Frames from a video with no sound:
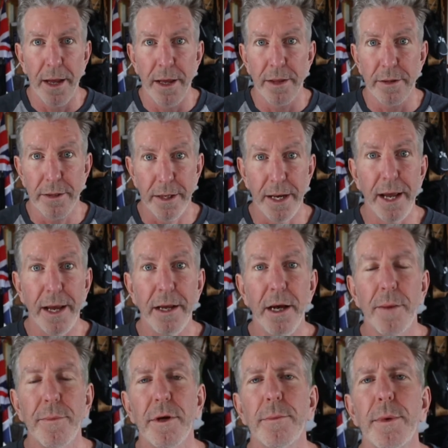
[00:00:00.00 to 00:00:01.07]
Today,
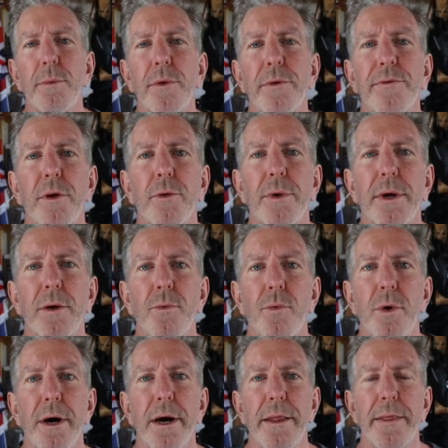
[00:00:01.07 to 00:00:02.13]
I'm going to be reviewing
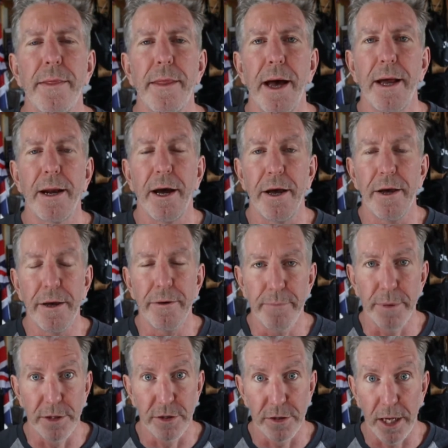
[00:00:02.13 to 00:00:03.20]
one that I have
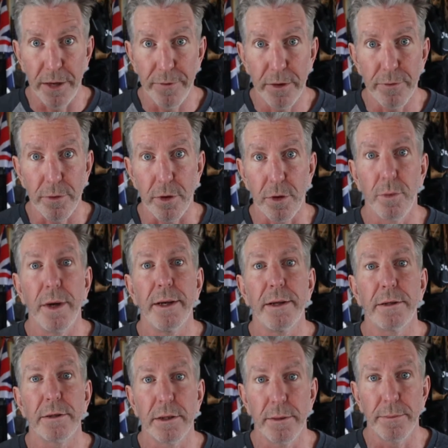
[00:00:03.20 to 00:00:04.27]
been saving for quite
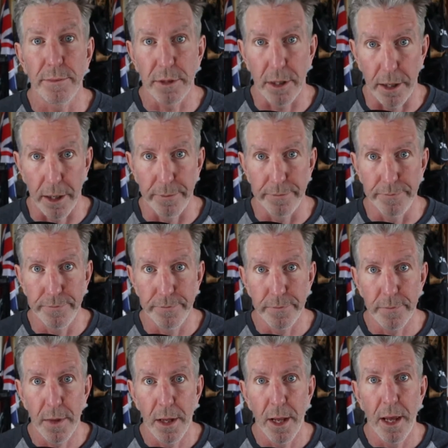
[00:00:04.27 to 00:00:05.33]
some time.
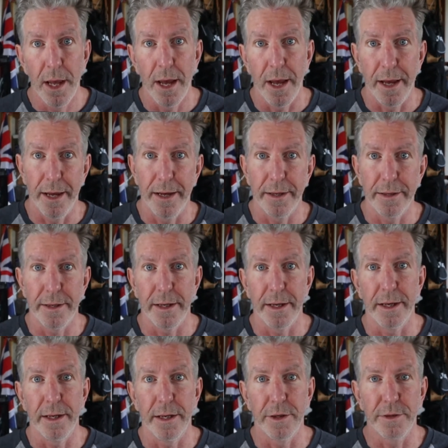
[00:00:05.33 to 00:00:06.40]
And it
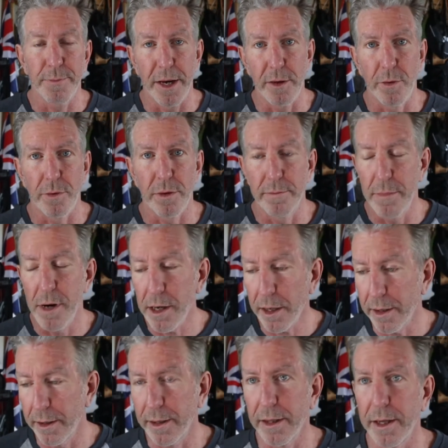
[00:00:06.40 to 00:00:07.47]
is by Northern Monk.
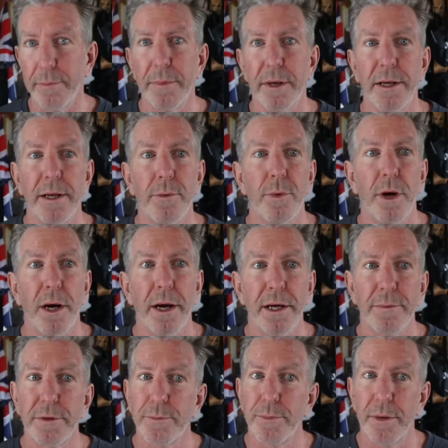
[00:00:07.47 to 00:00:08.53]
I can
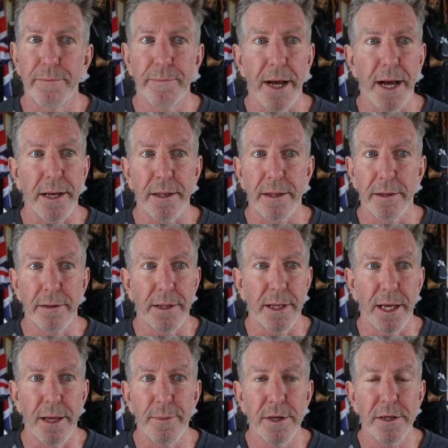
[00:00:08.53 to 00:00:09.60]
just put back the
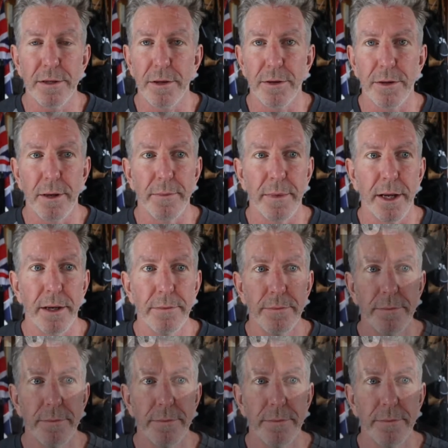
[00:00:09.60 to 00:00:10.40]
image, the thumbnail.